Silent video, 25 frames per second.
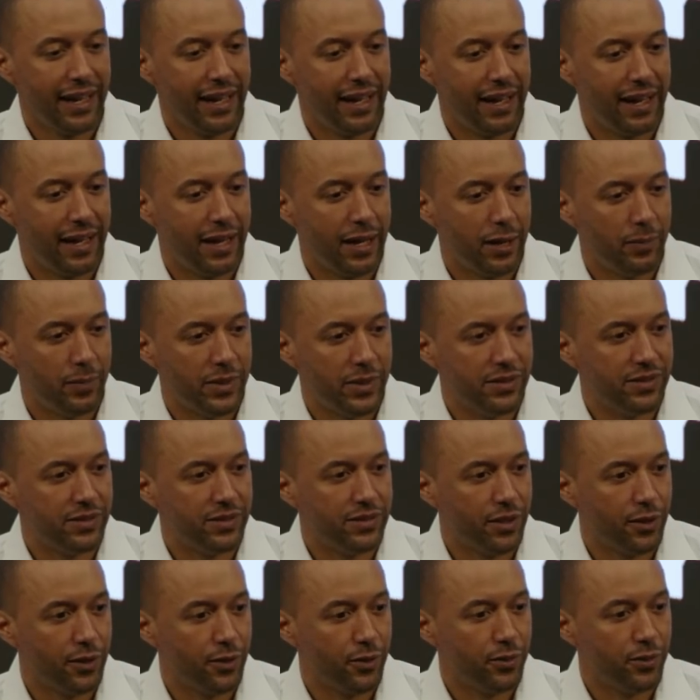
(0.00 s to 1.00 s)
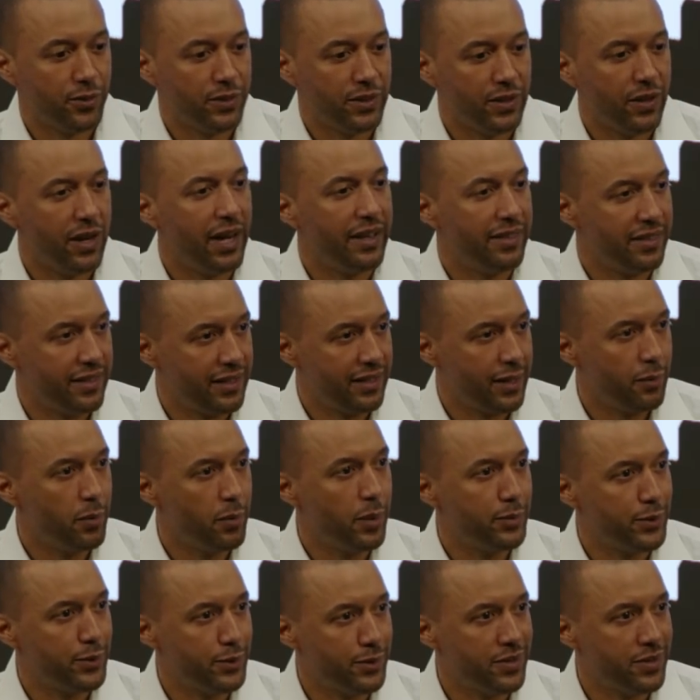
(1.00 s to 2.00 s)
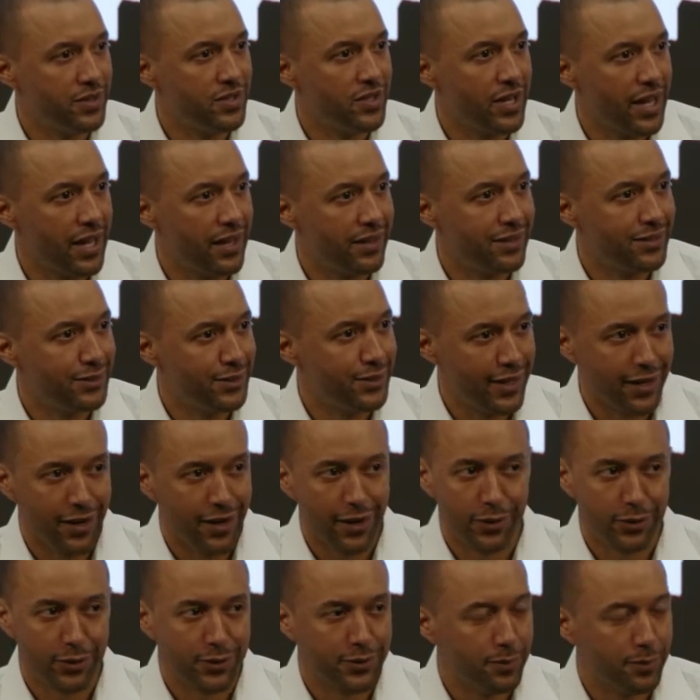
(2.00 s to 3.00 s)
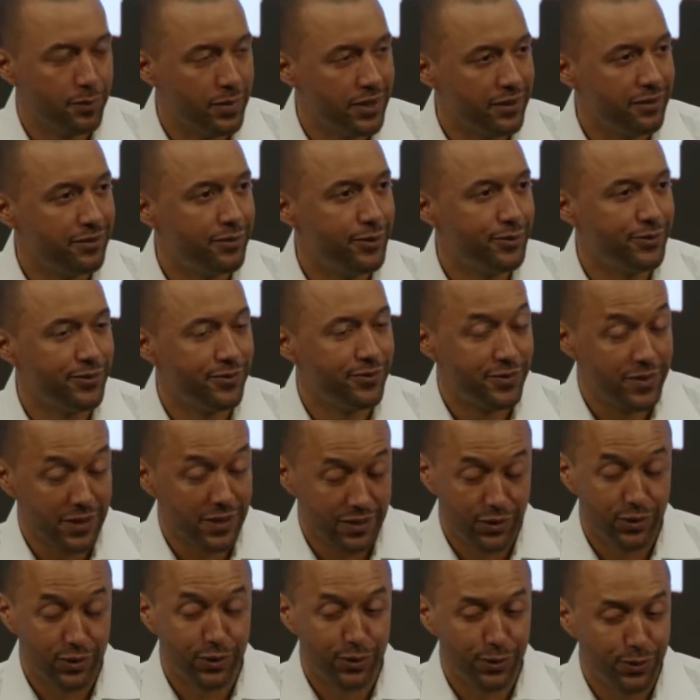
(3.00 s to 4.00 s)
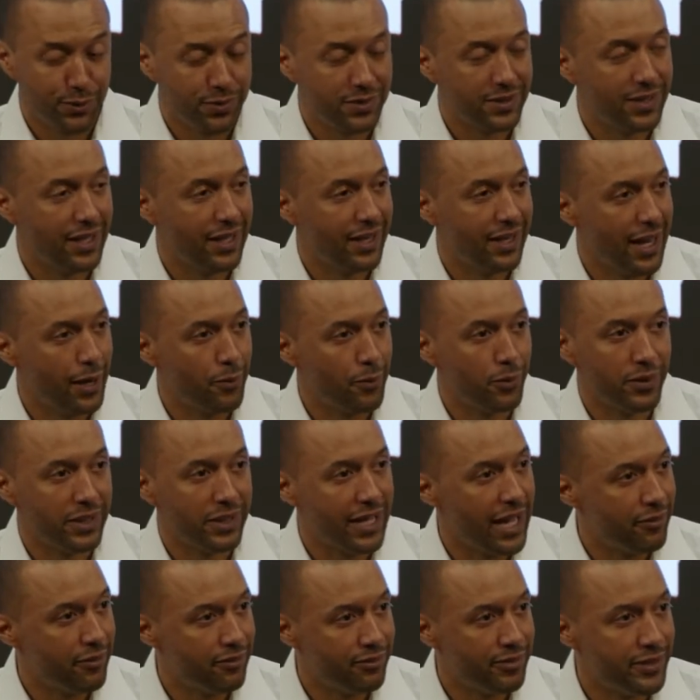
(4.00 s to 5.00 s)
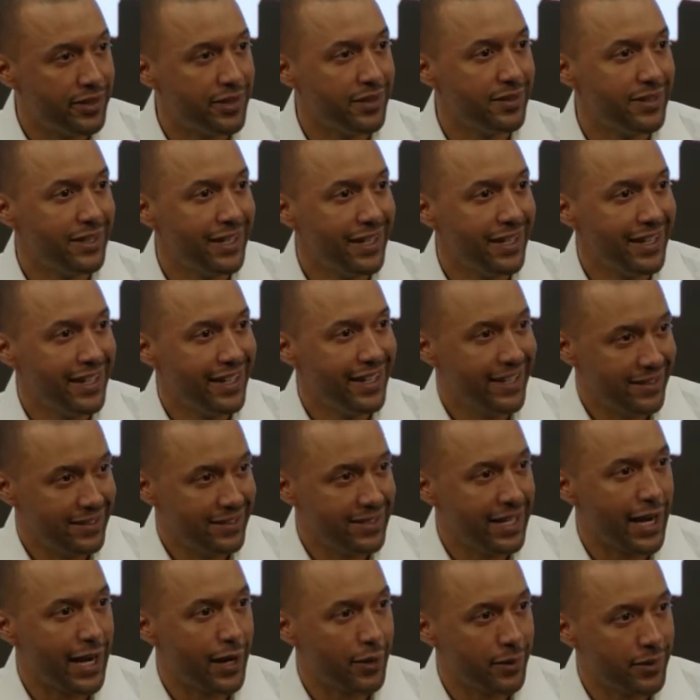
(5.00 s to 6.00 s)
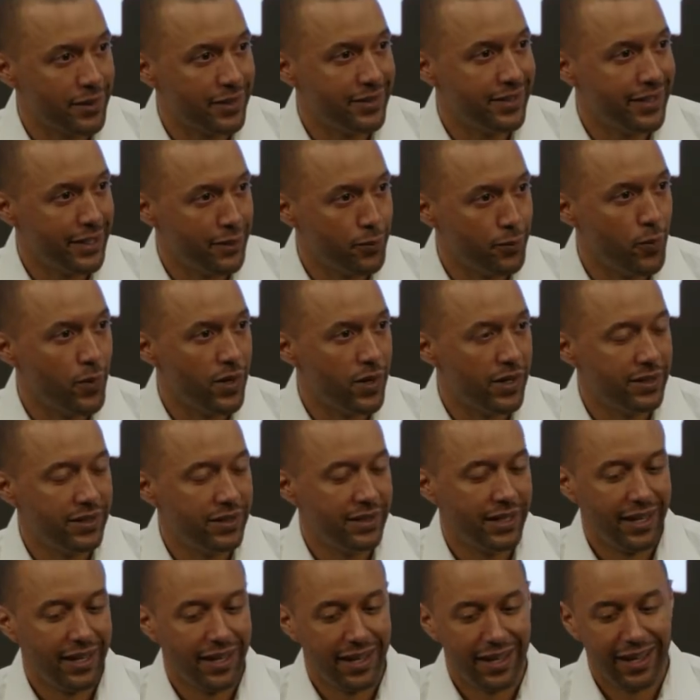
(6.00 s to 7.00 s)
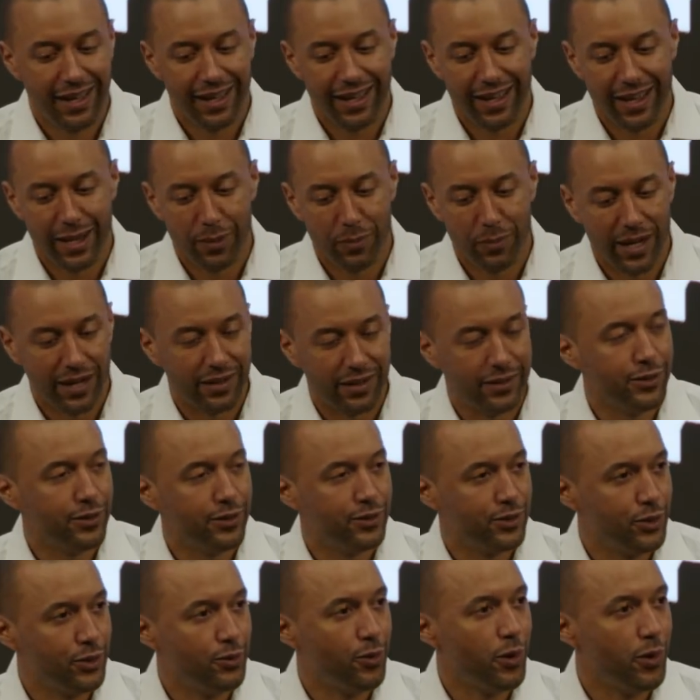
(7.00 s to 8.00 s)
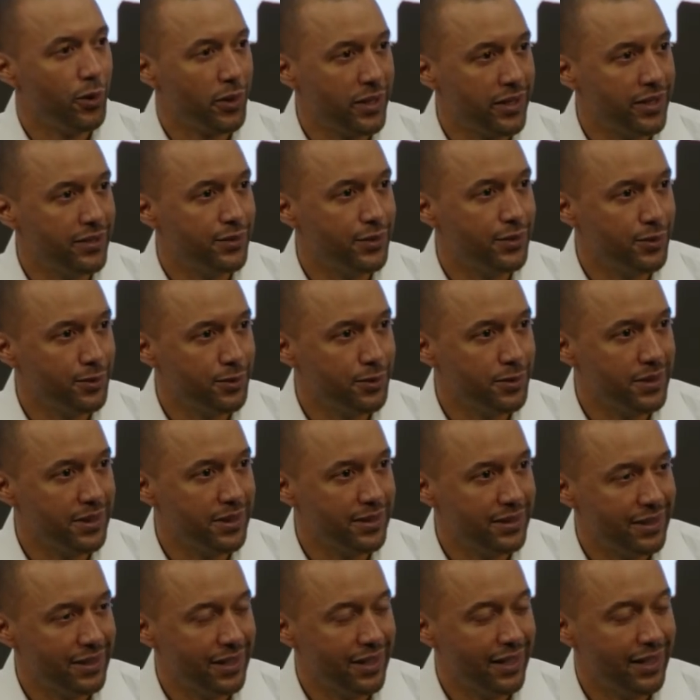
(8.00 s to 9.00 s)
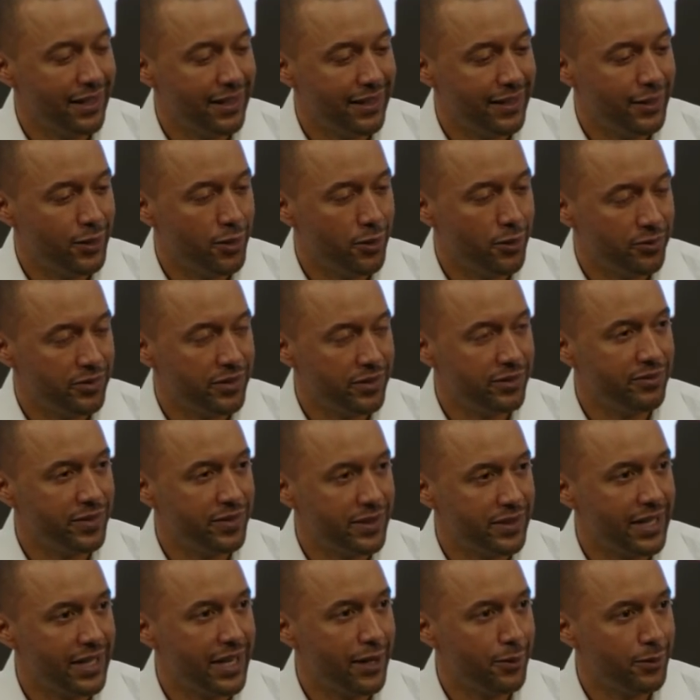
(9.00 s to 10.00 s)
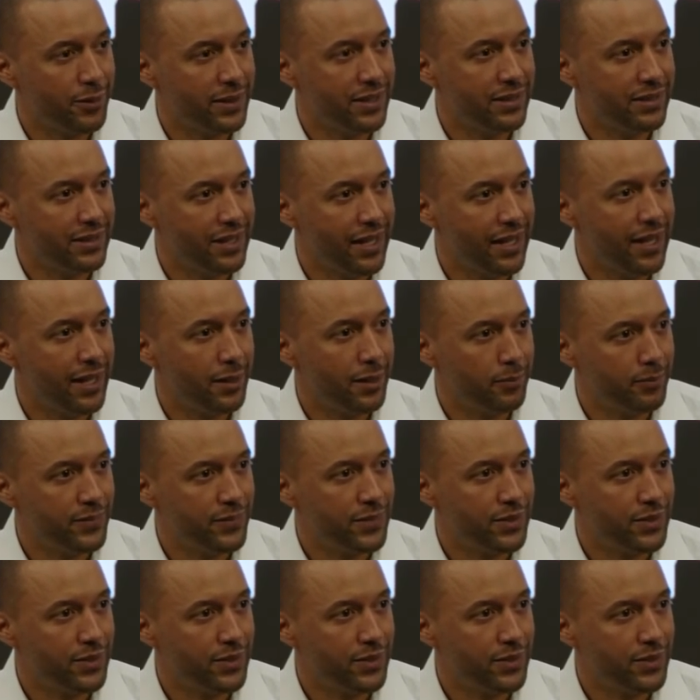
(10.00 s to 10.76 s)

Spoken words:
And so, you know, I think I'm up to the challenge. There are some big shoes that I will not fill entirely day one, but I look to growing into and hopefully filling out in time.